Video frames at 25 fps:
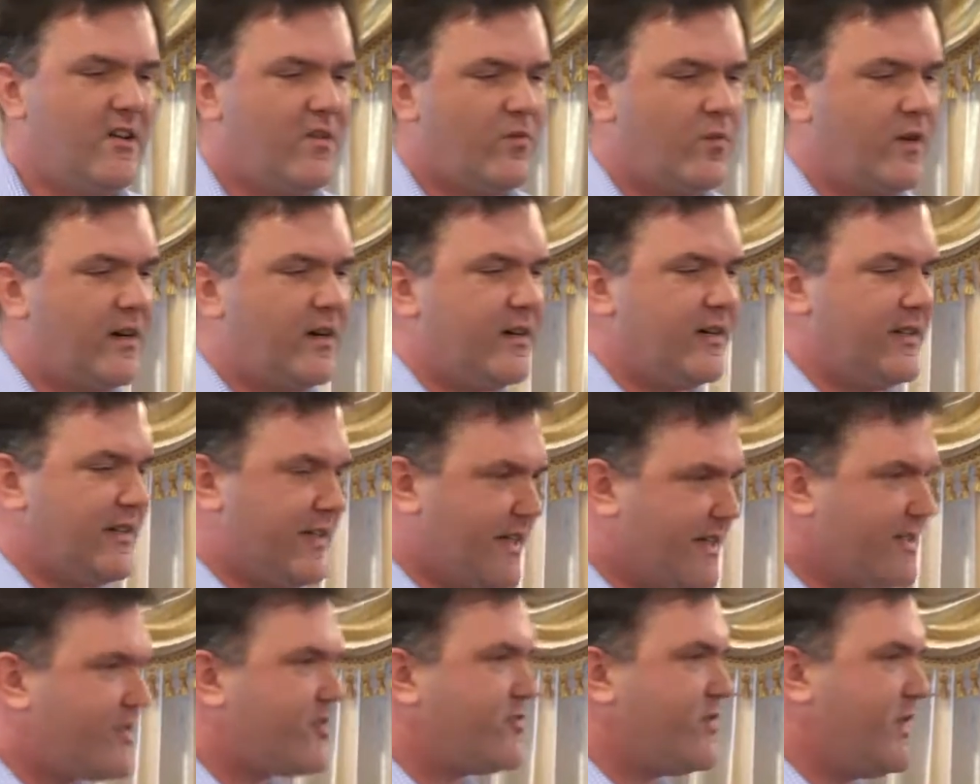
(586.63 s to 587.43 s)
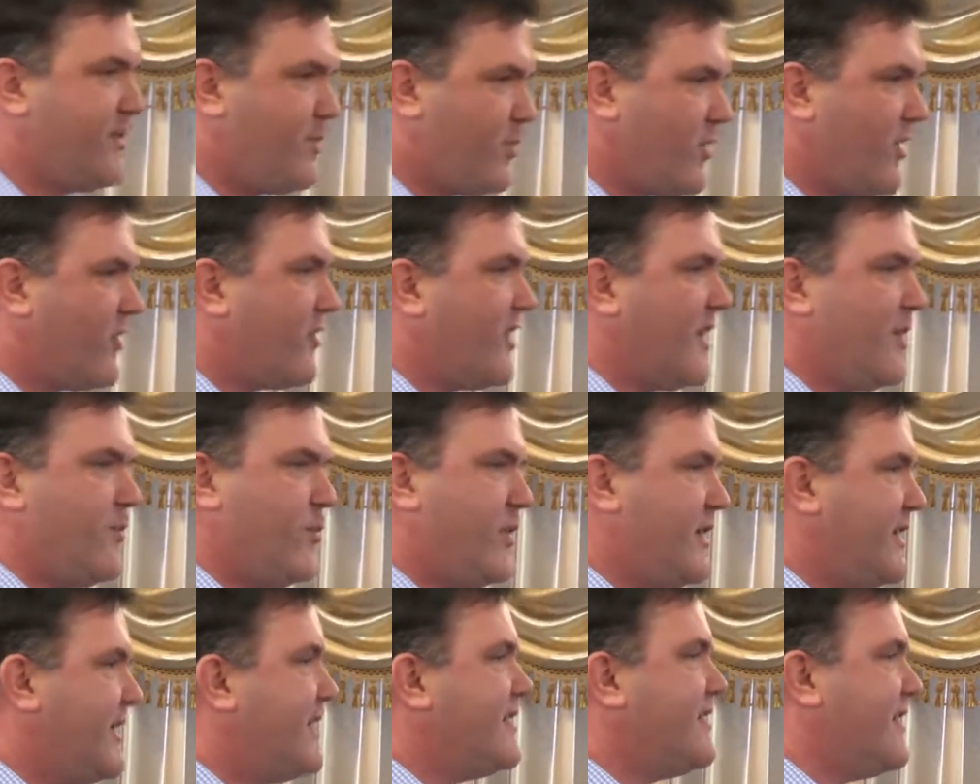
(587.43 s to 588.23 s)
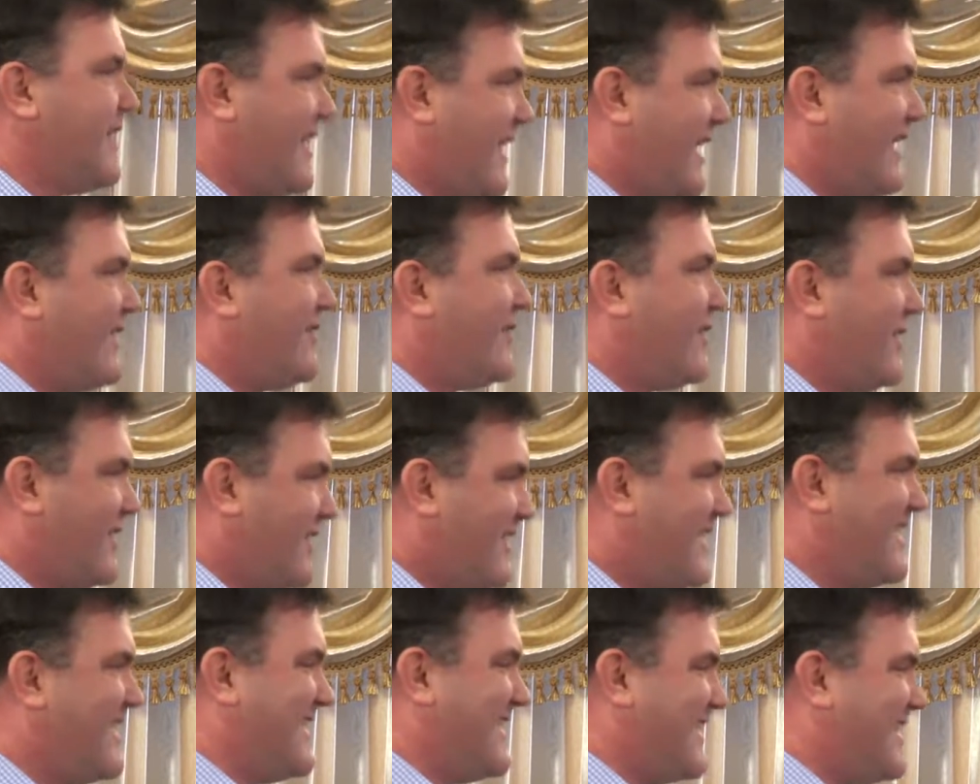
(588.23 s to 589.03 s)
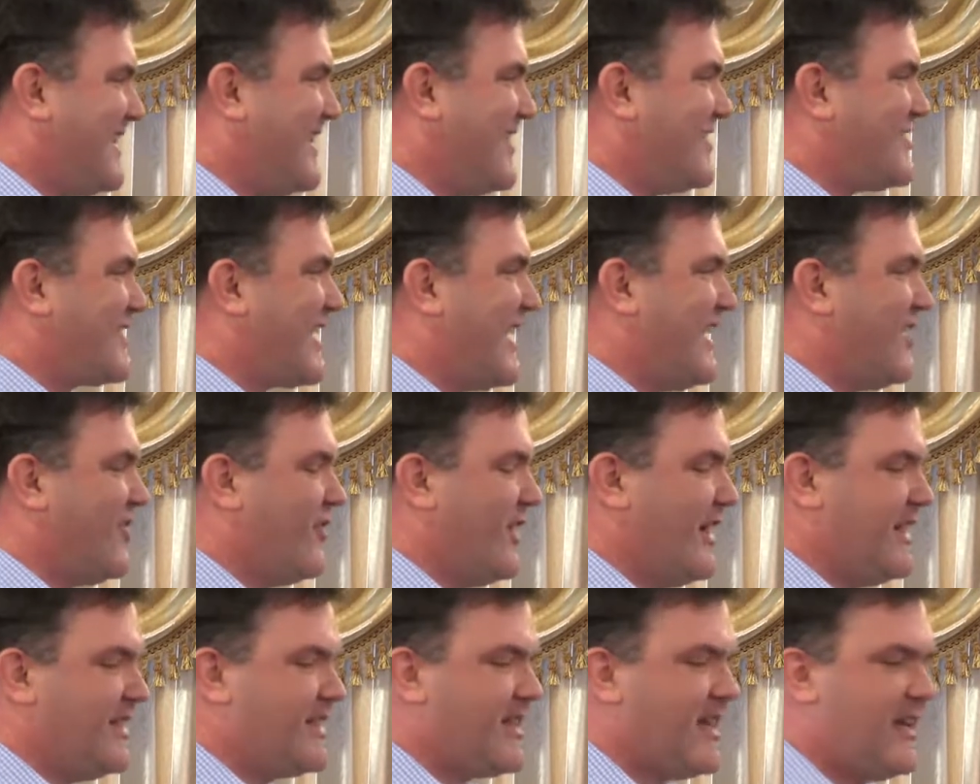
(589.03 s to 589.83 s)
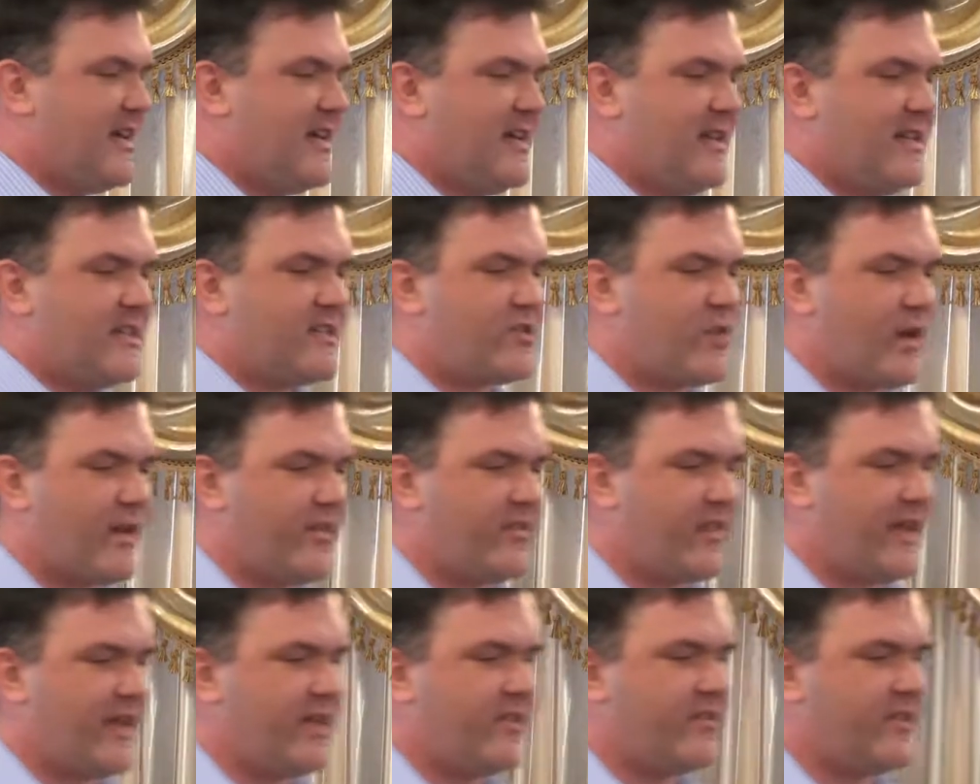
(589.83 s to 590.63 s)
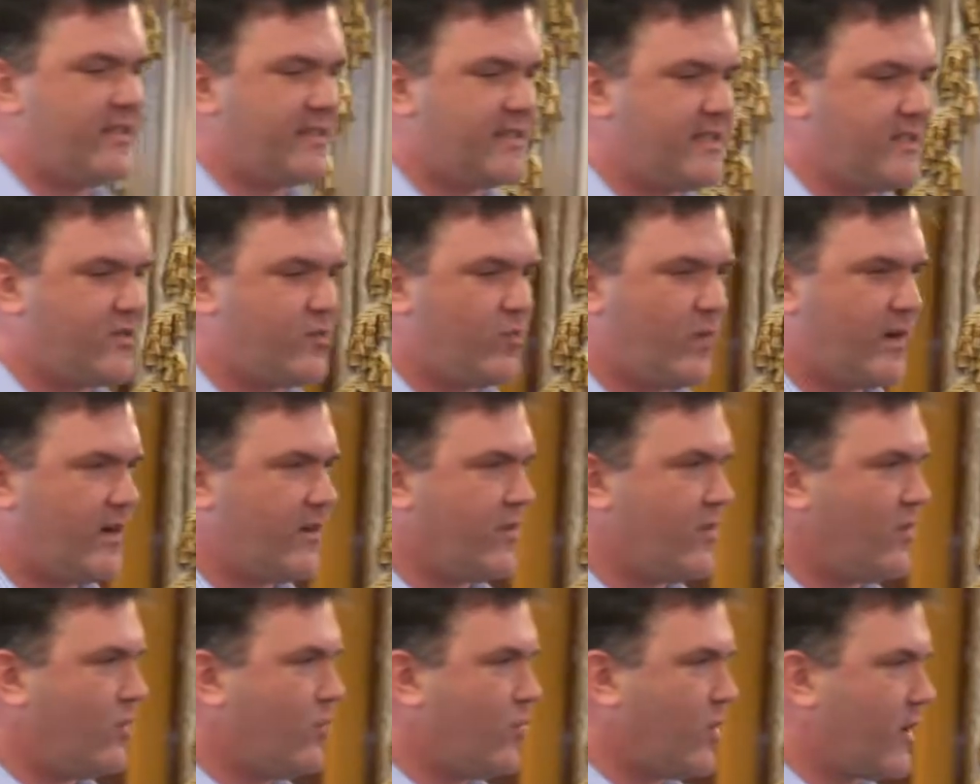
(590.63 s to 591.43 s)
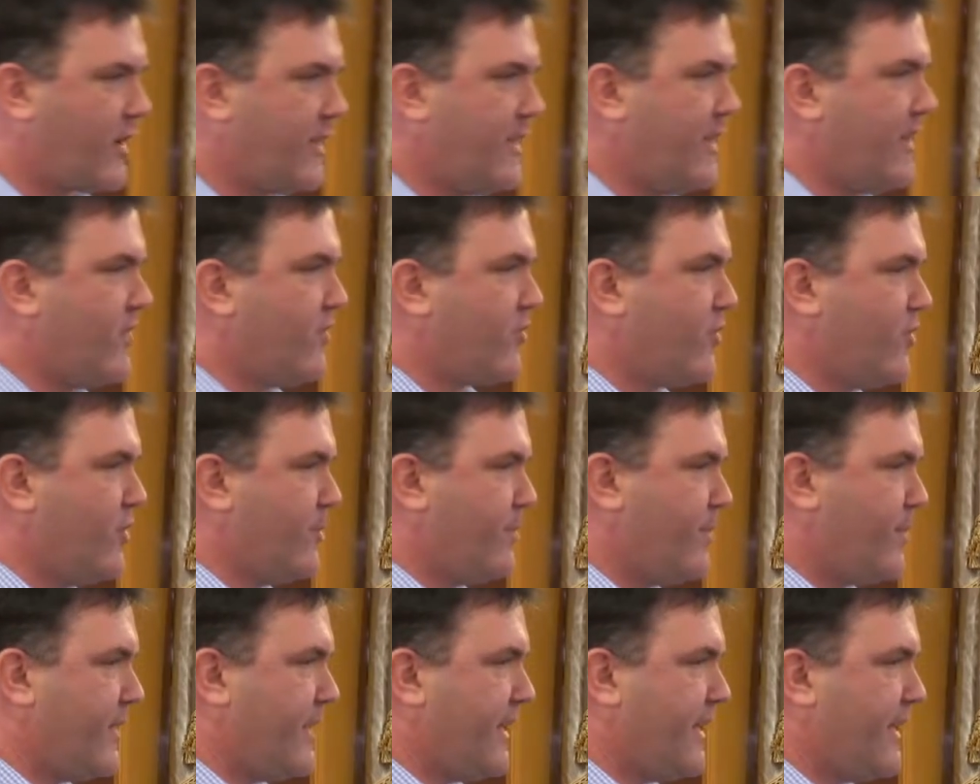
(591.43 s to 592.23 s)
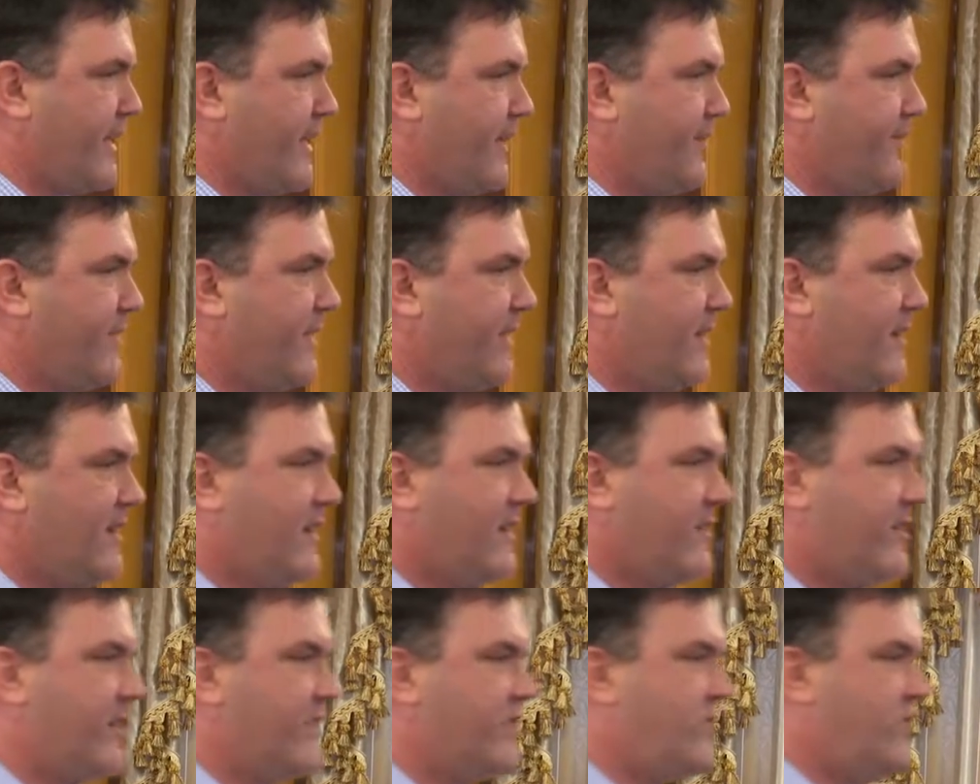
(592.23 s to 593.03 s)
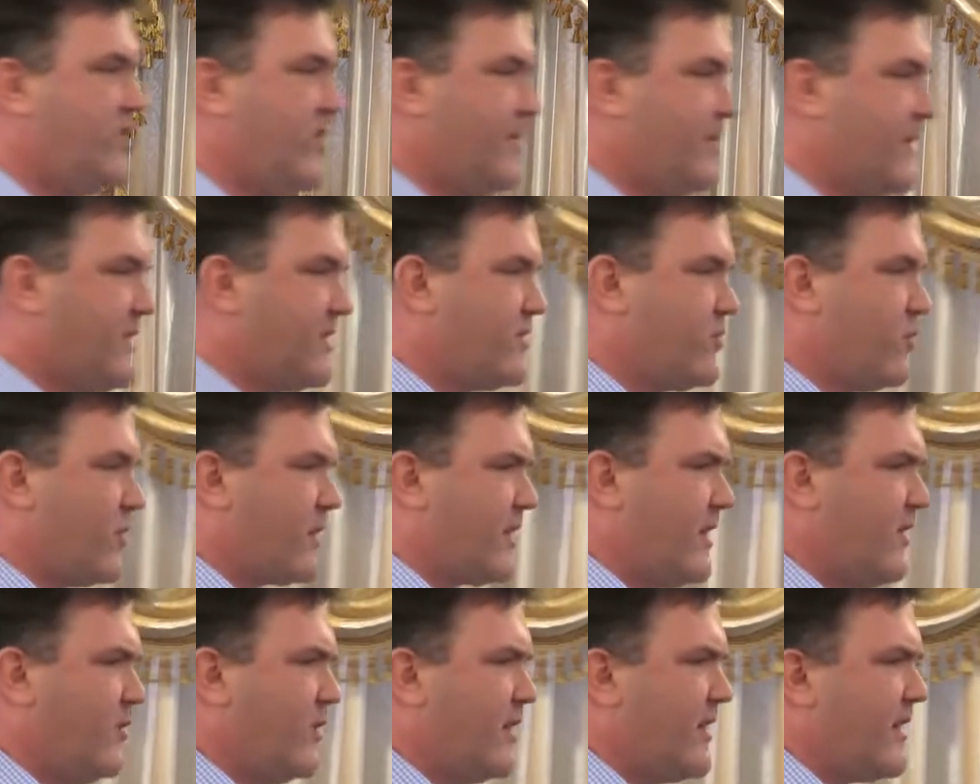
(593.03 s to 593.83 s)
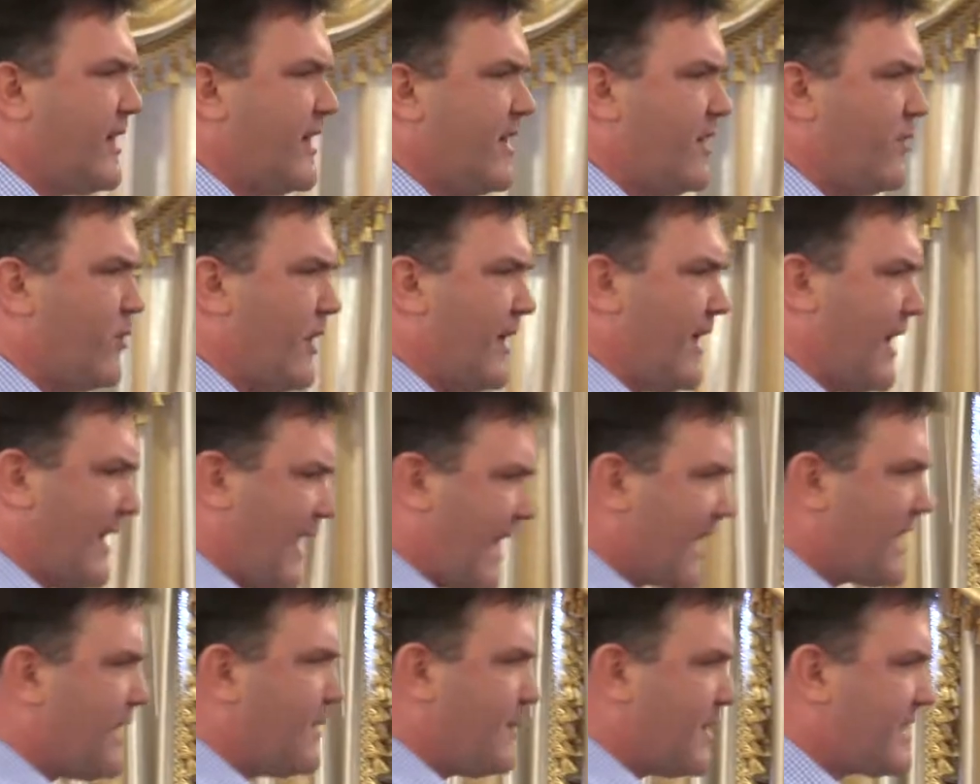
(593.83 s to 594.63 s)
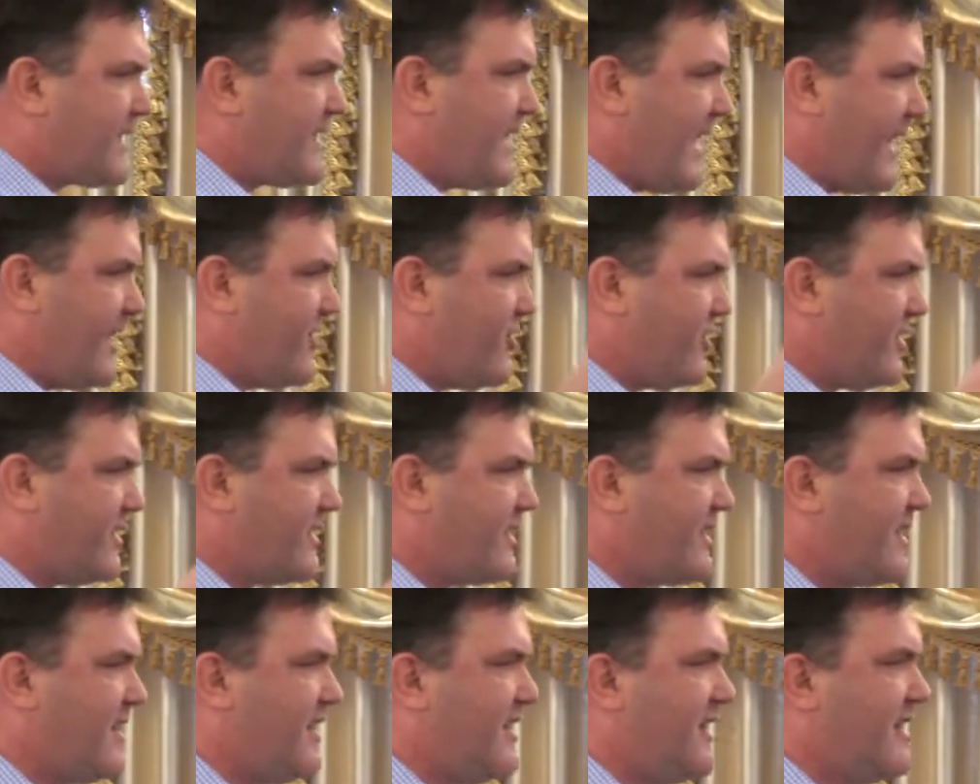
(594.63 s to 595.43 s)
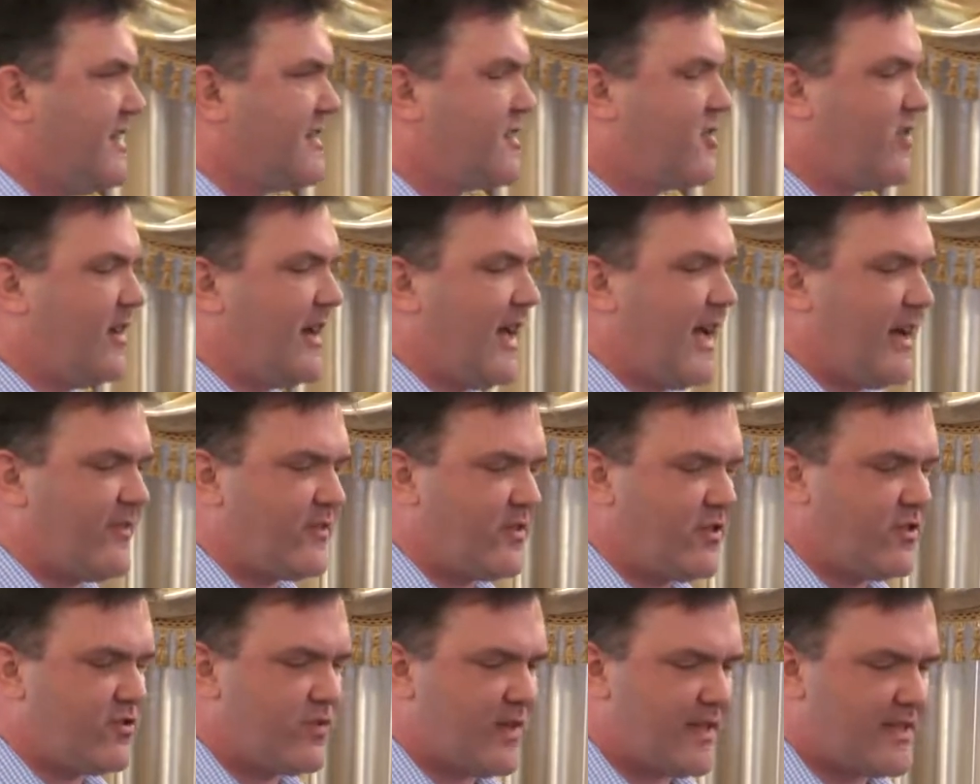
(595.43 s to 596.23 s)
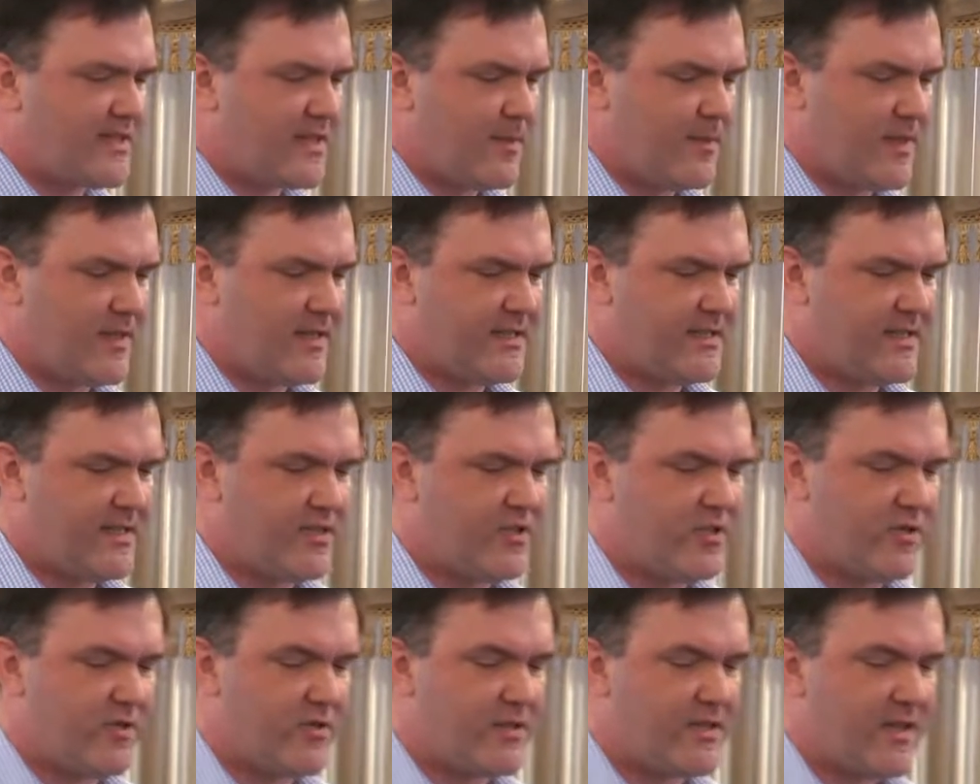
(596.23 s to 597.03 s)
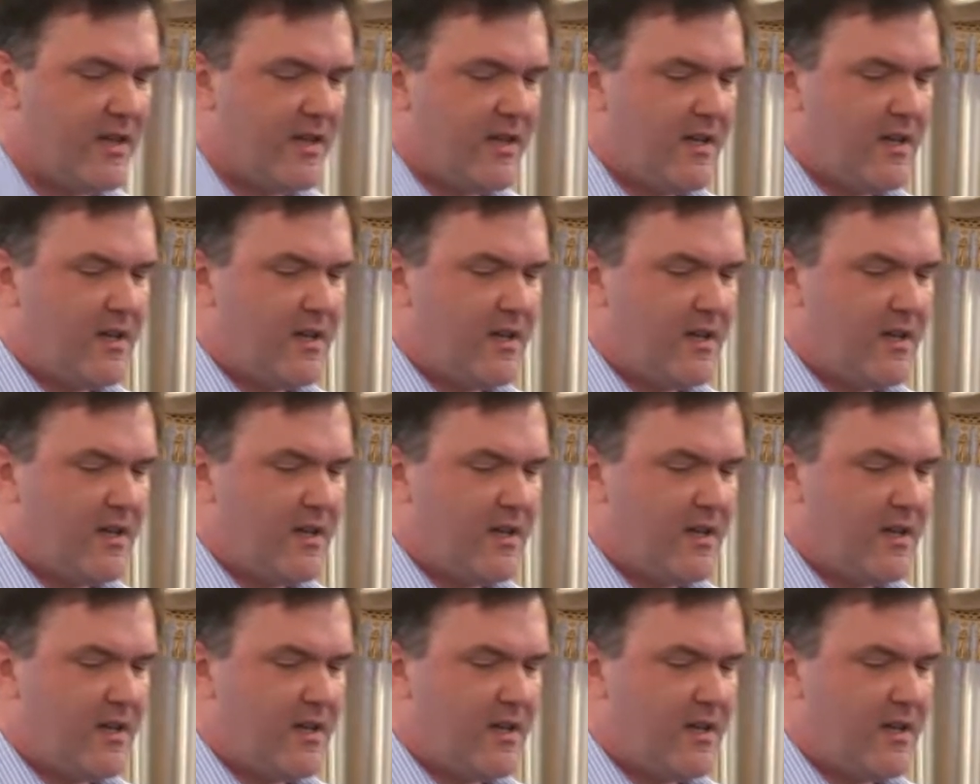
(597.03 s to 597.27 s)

Well, in the history program, we didn't have those kind of grades. So I think this is where the working group that Jim is working with, on academic standards, is going to have to address some of these issues.